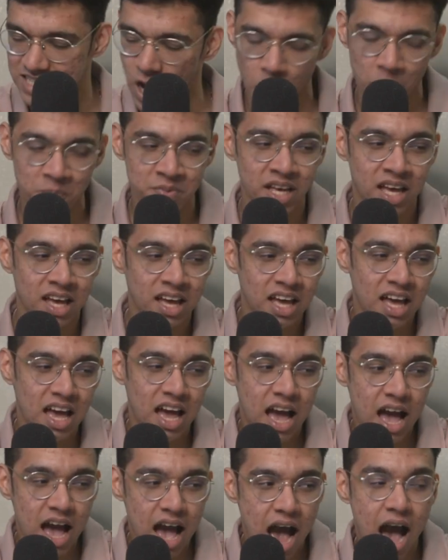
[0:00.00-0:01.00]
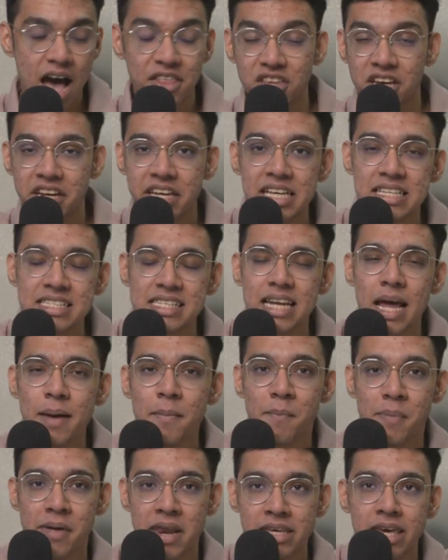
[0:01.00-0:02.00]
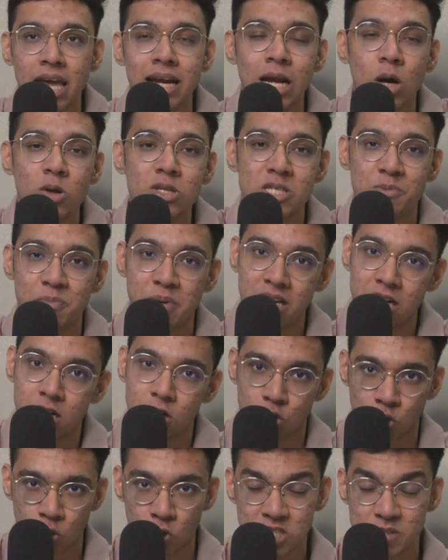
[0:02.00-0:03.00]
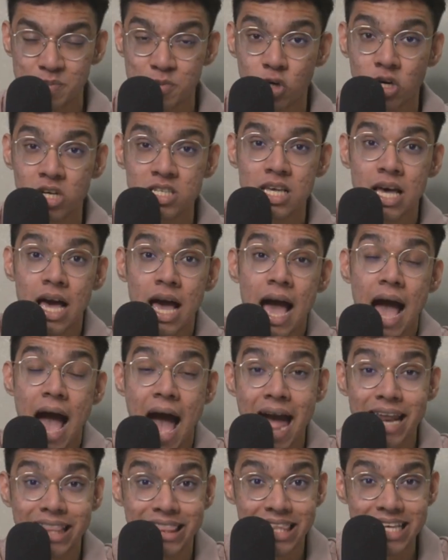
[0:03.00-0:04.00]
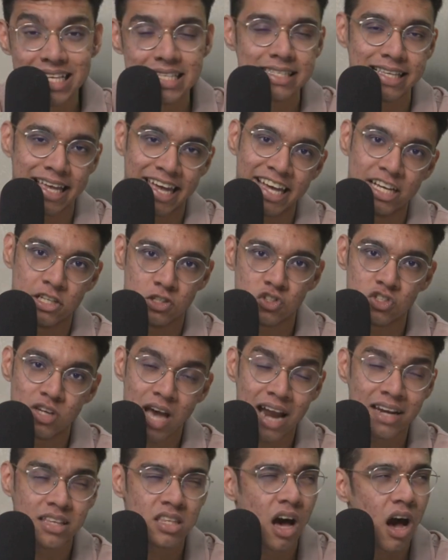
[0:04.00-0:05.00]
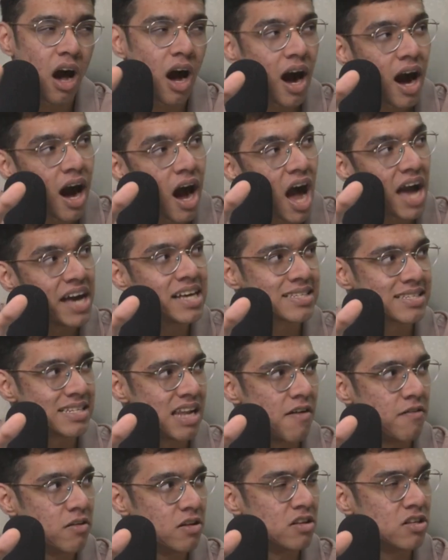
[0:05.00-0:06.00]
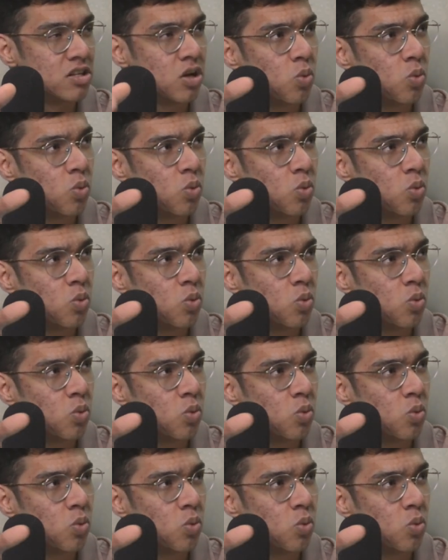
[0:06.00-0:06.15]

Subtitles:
Now, the reason I'm breaking down speaker roles because at this age, at the highest level, the